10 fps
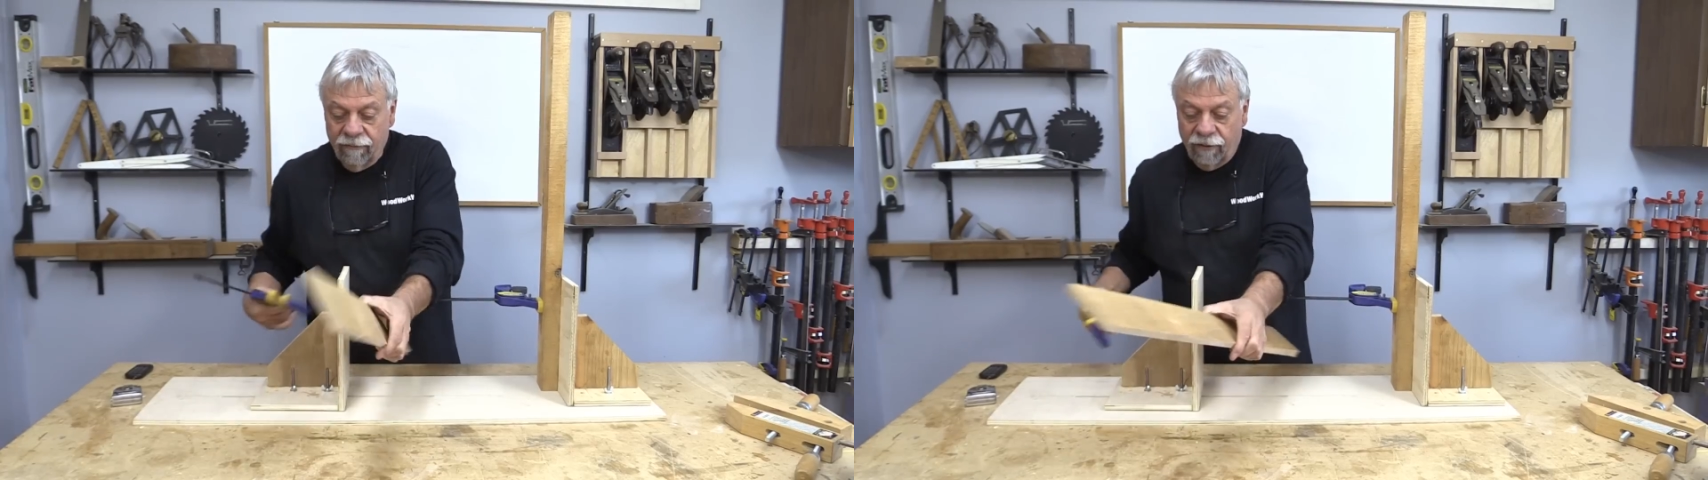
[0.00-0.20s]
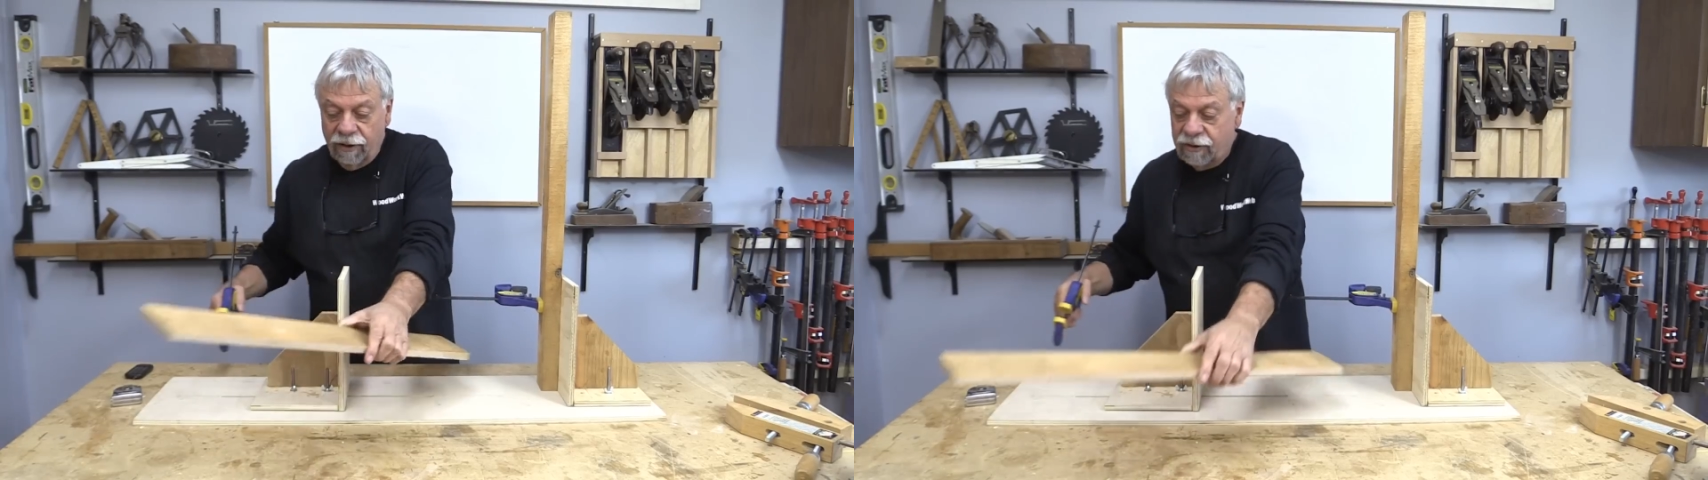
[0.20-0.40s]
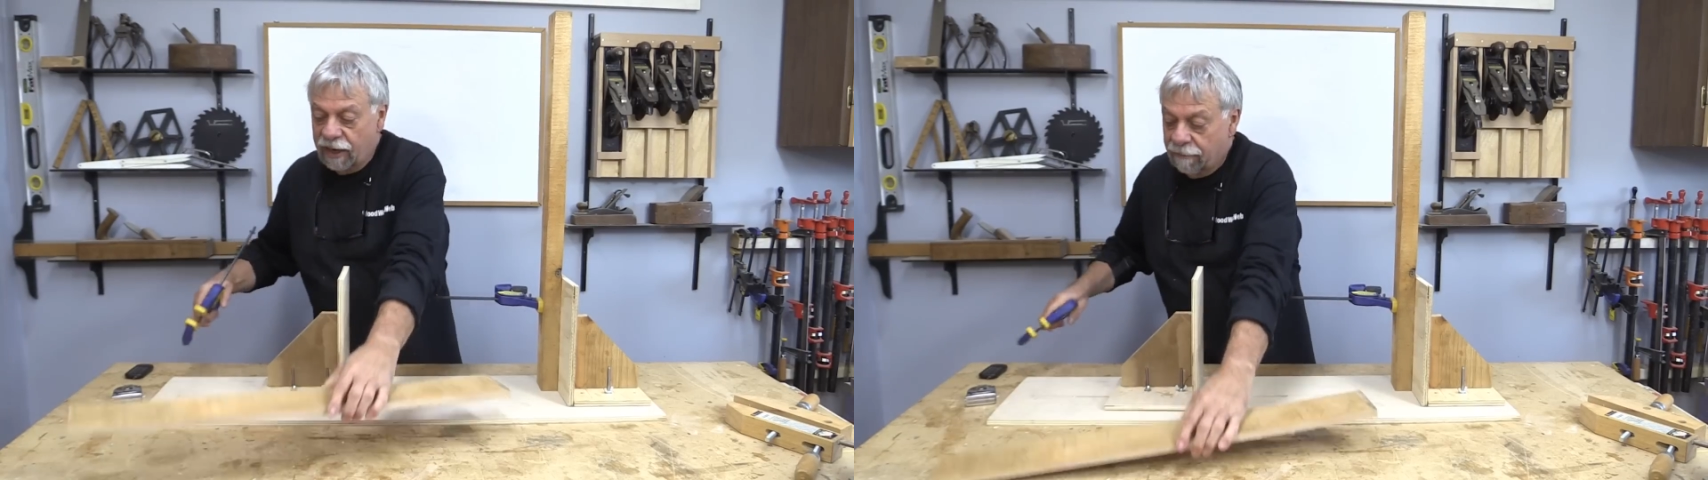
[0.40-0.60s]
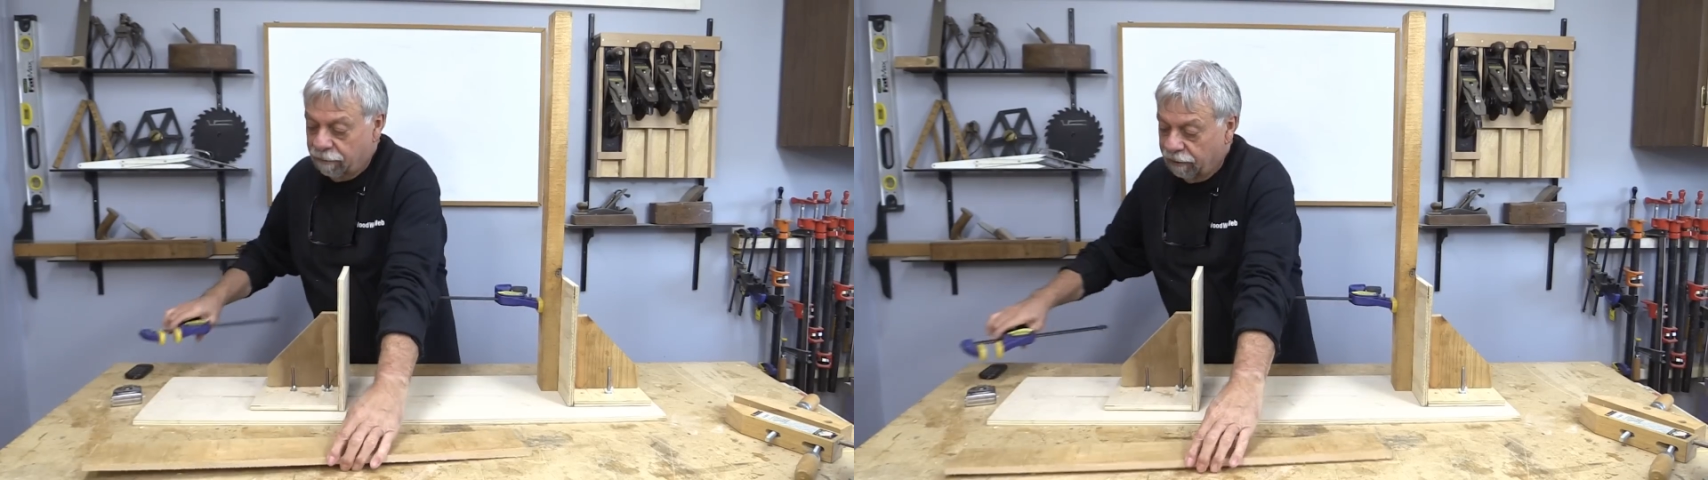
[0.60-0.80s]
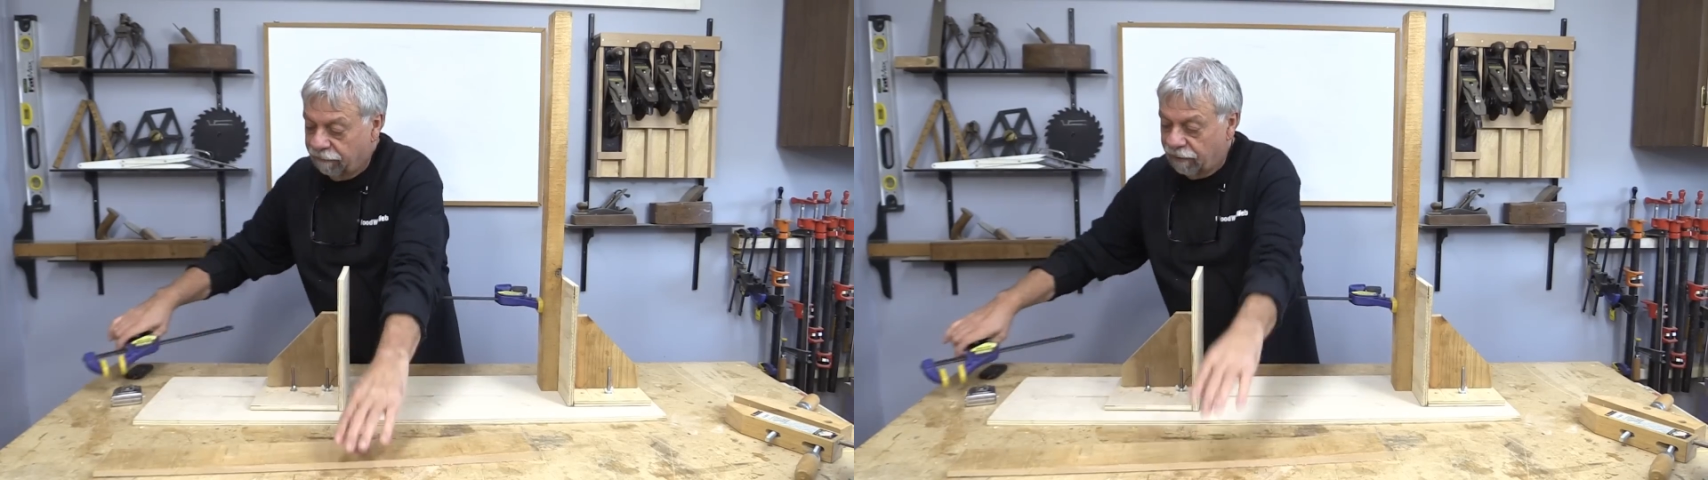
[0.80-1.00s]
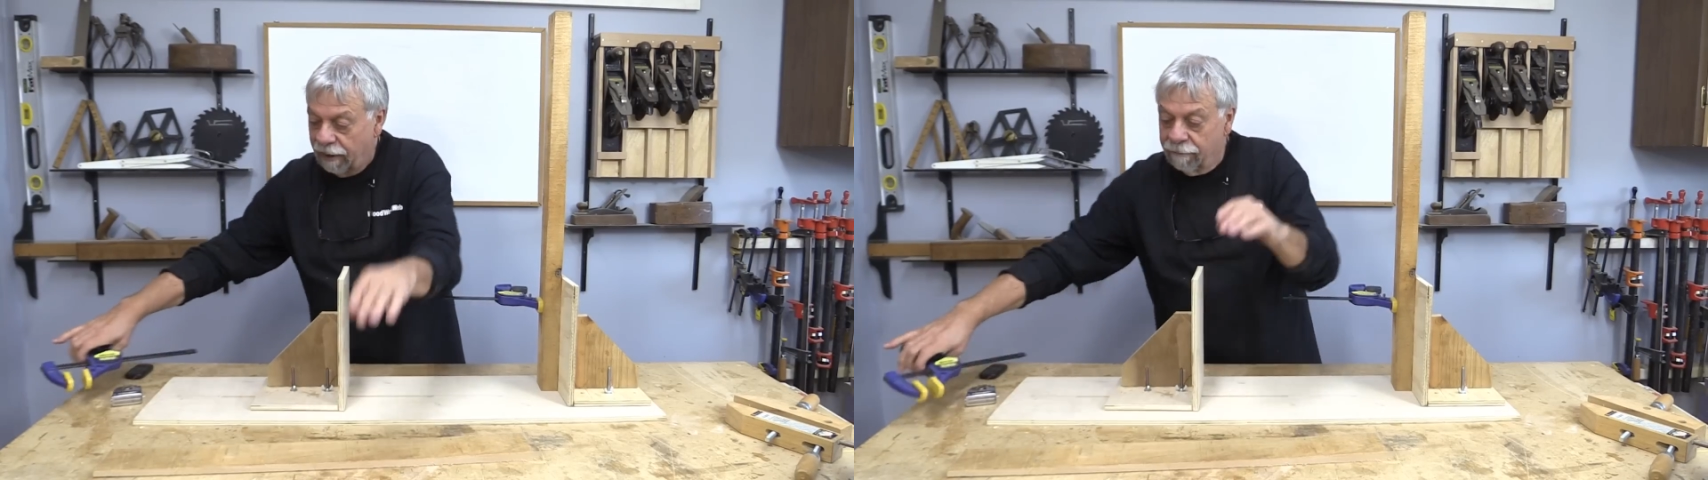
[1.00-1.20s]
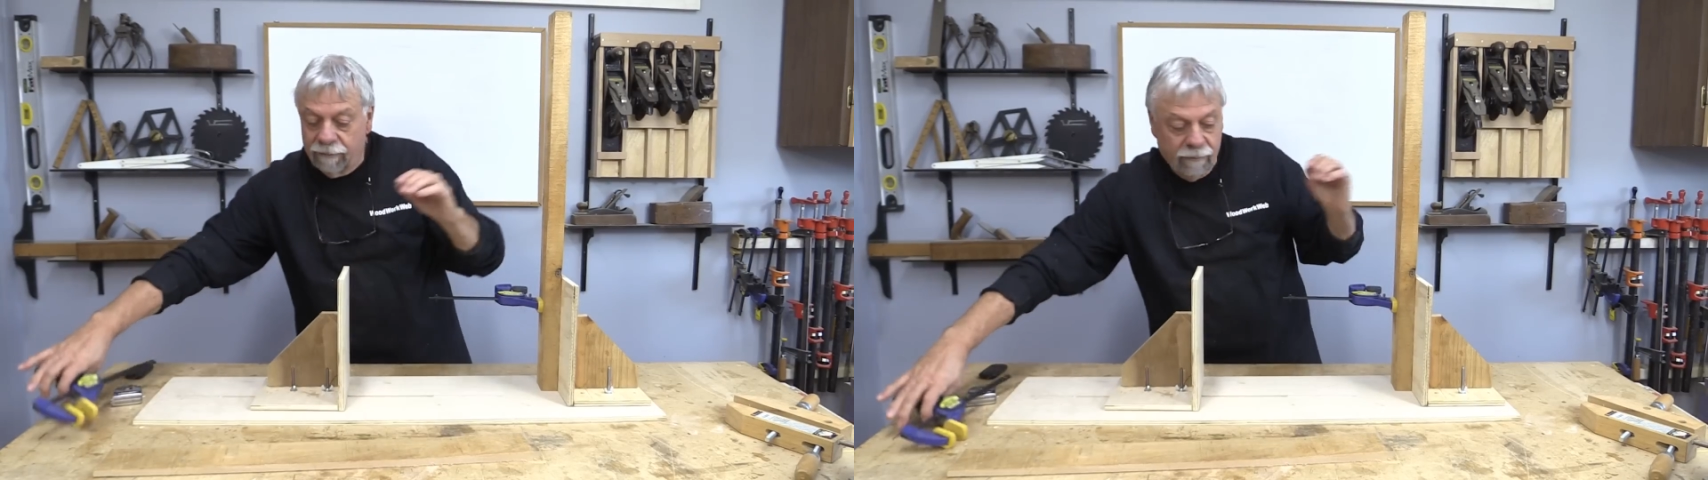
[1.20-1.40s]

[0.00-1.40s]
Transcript: for example, if I'm